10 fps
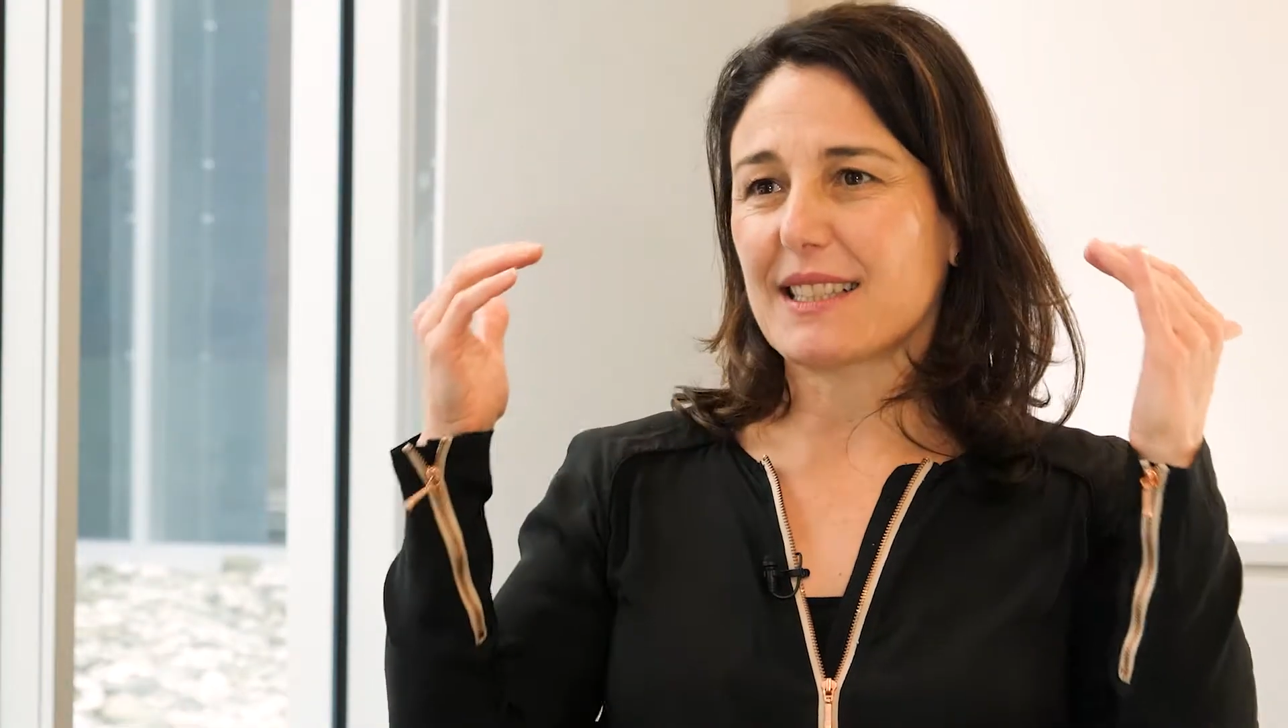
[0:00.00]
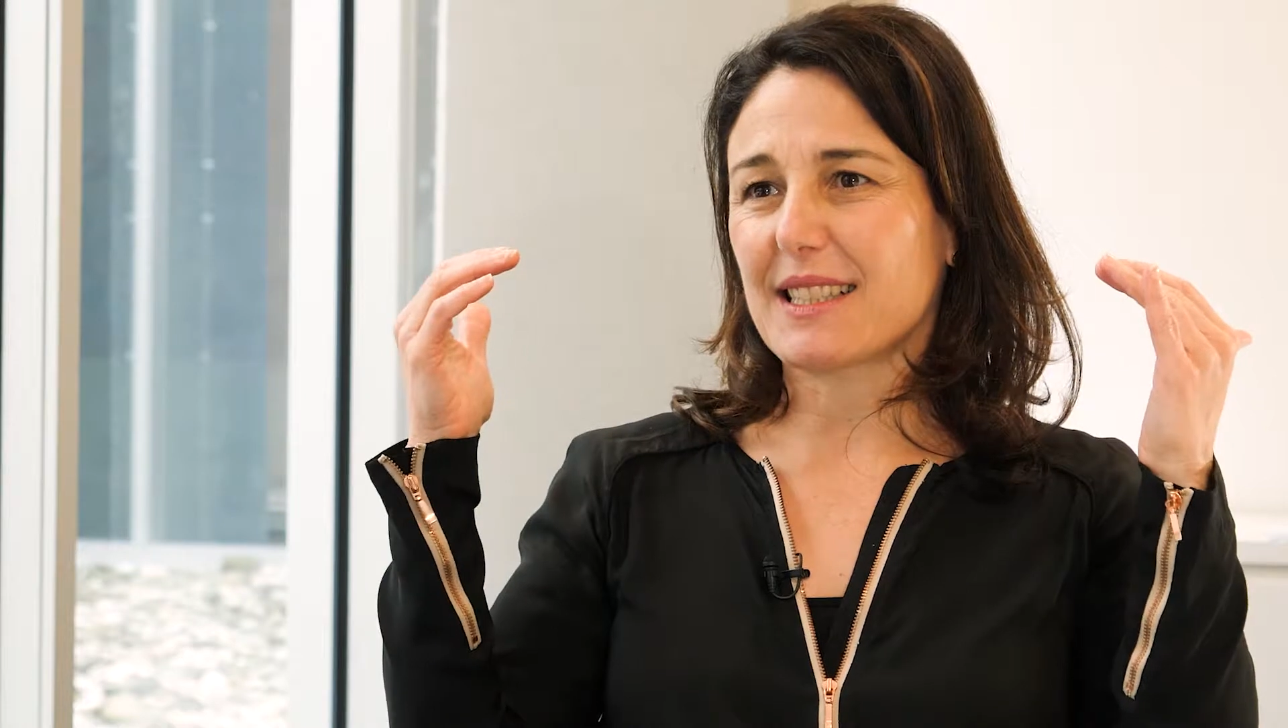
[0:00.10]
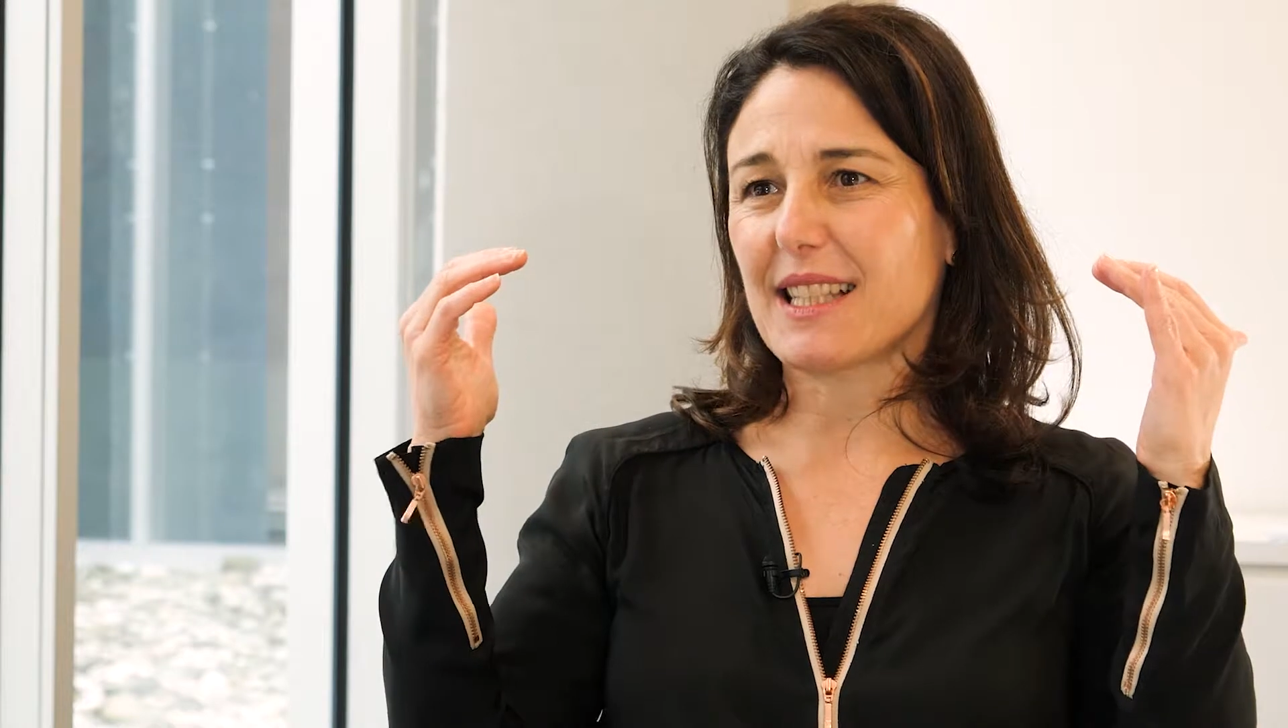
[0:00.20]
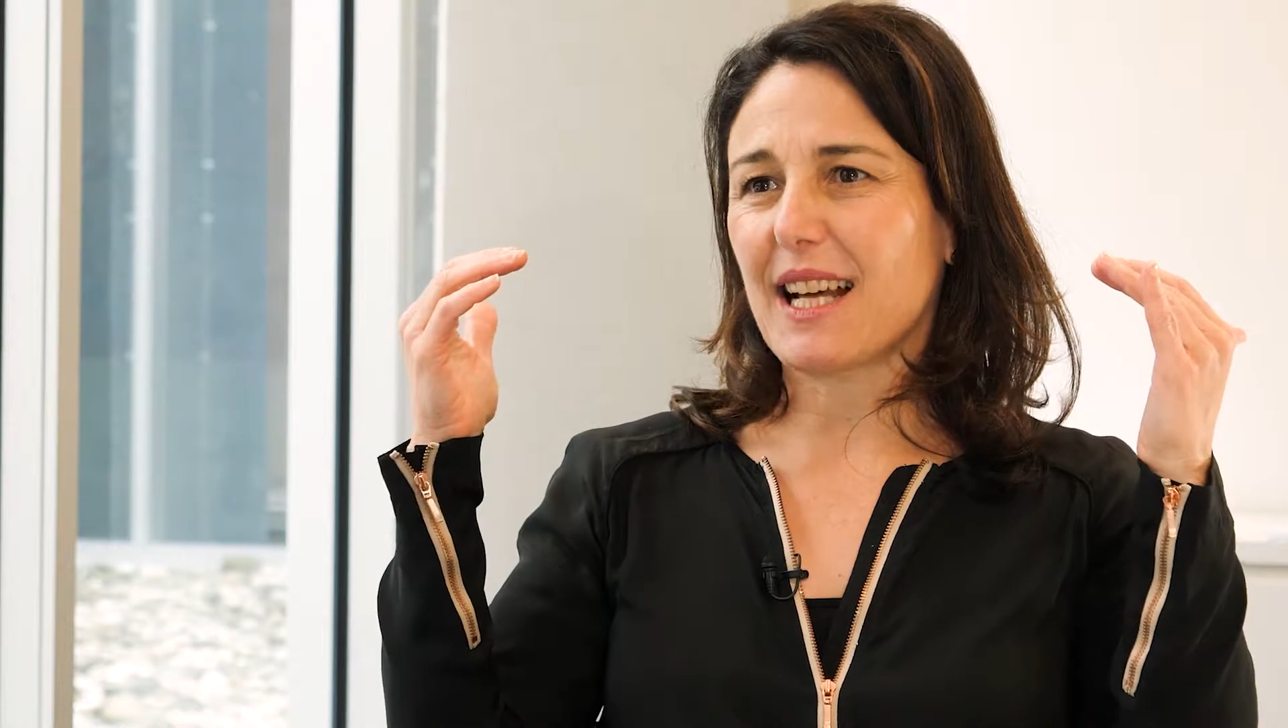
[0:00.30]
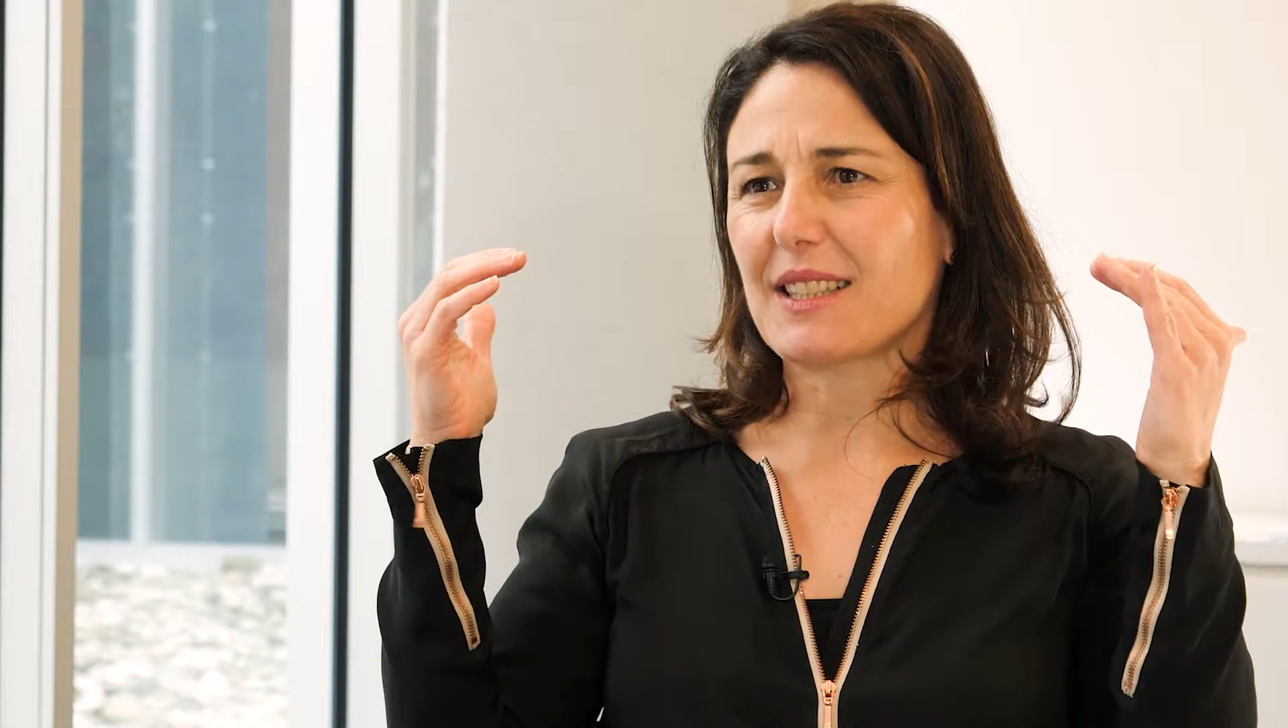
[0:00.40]

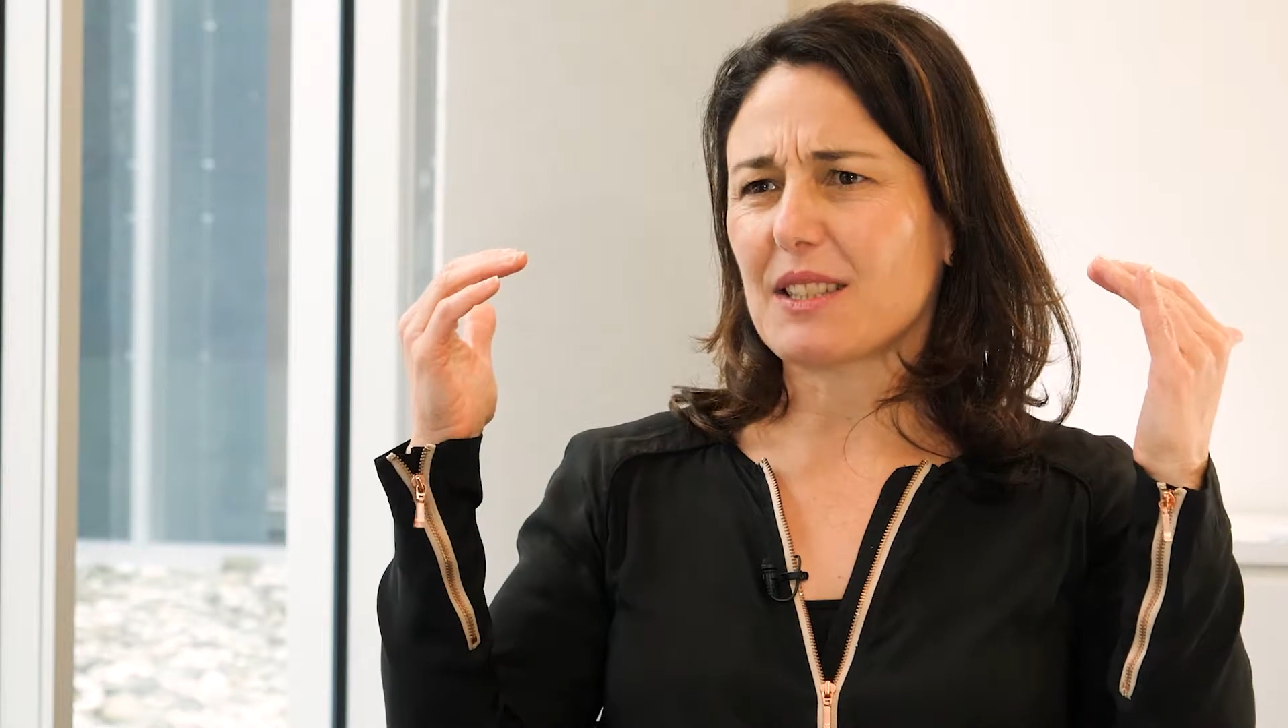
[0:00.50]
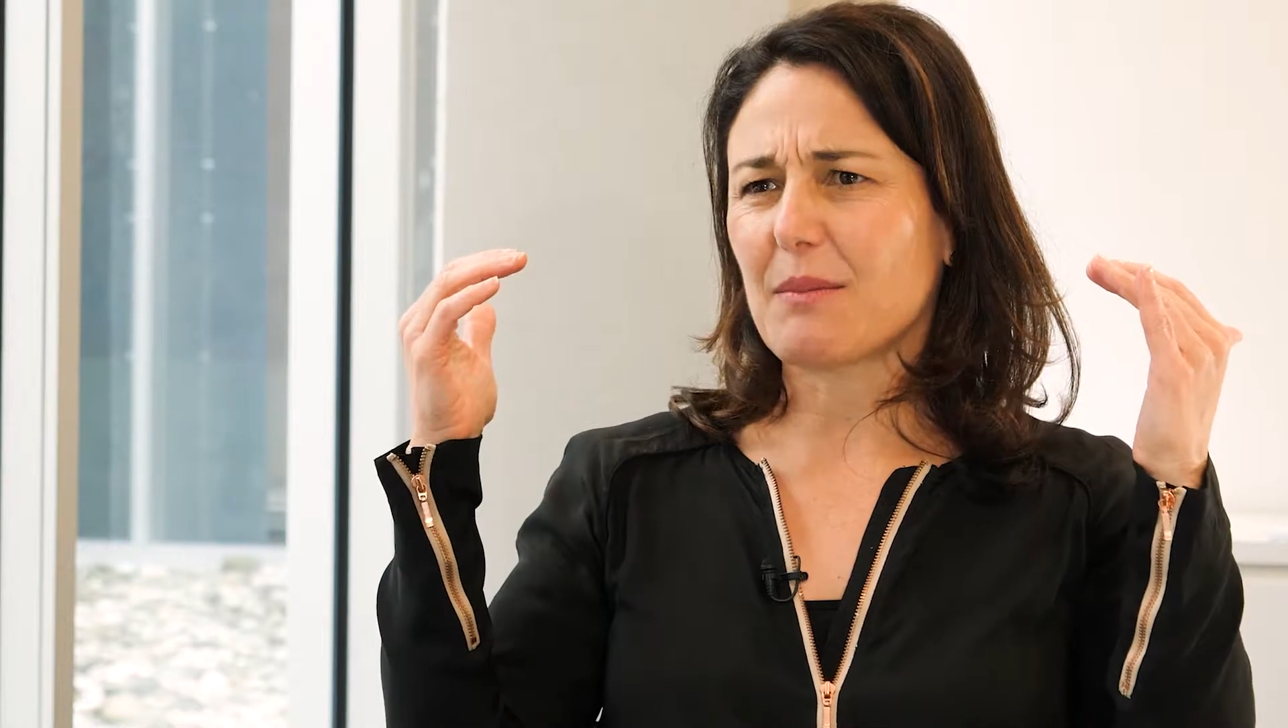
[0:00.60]
starts